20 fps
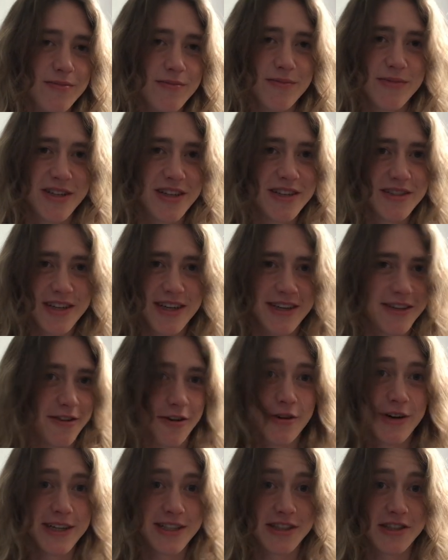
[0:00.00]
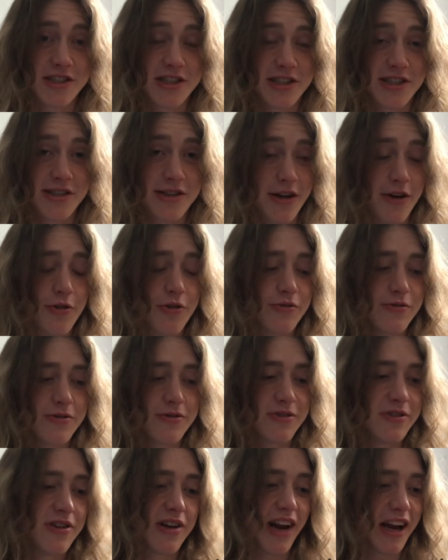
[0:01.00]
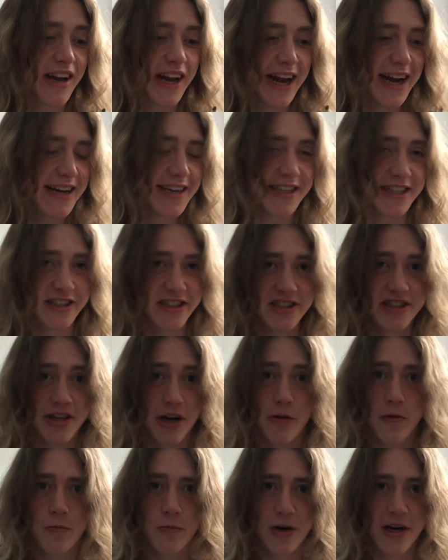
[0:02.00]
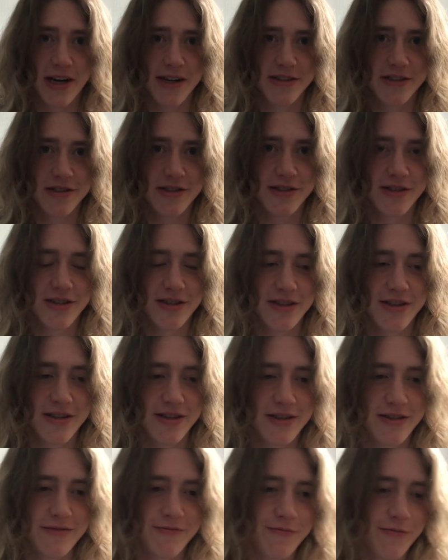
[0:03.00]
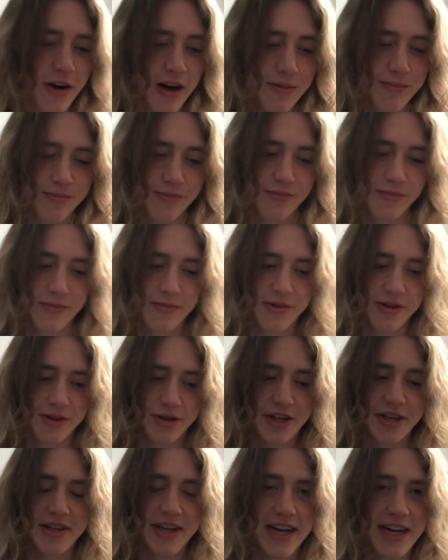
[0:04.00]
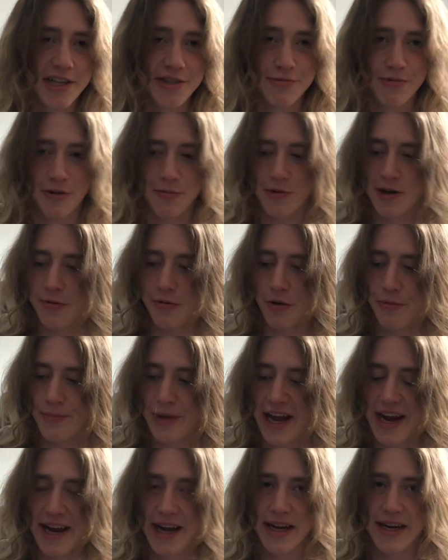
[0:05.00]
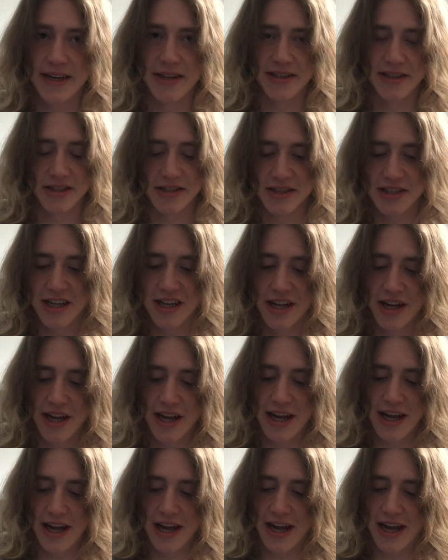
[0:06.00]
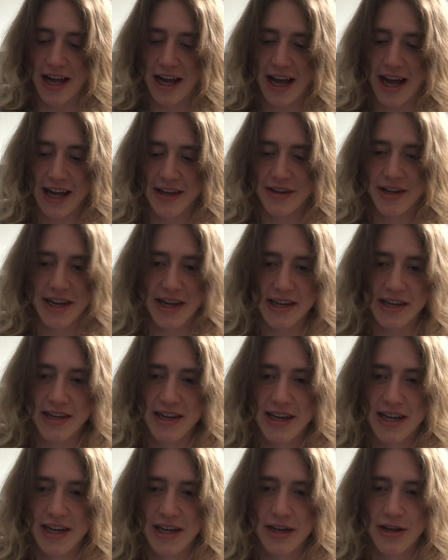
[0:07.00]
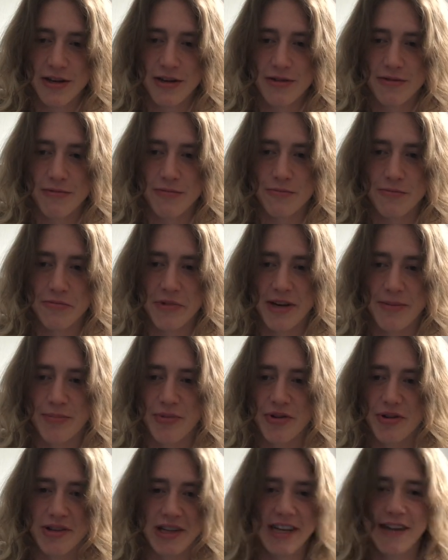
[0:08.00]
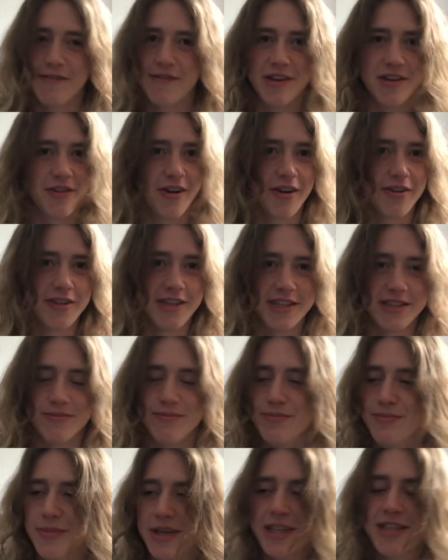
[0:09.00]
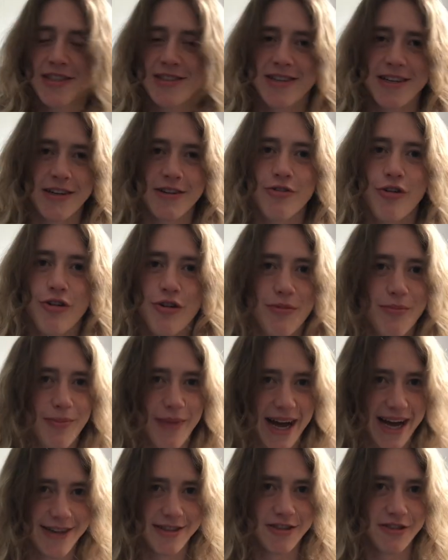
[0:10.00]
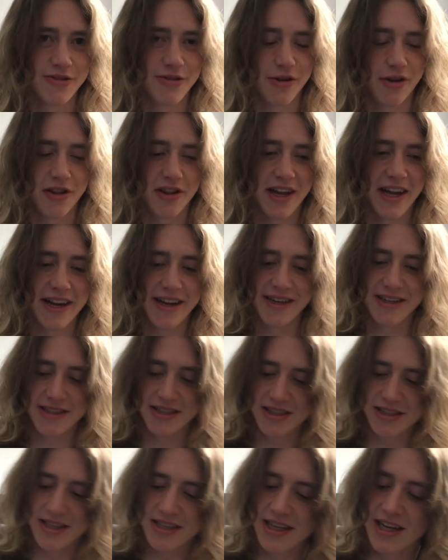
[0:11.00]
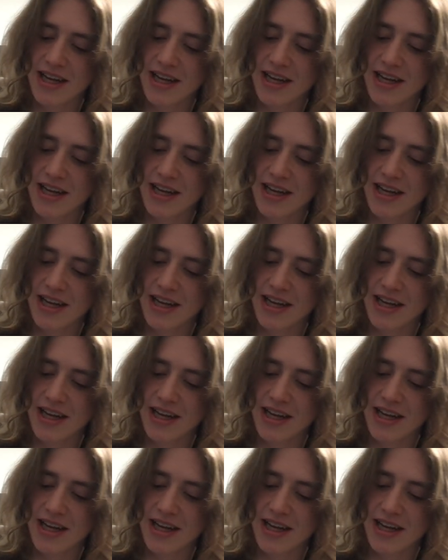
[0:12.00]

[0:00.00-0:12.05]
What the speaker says: Because, like, there is so, like, it is so rich. From the days where we were pagans, and, like, we believed in all these mystical, magical things.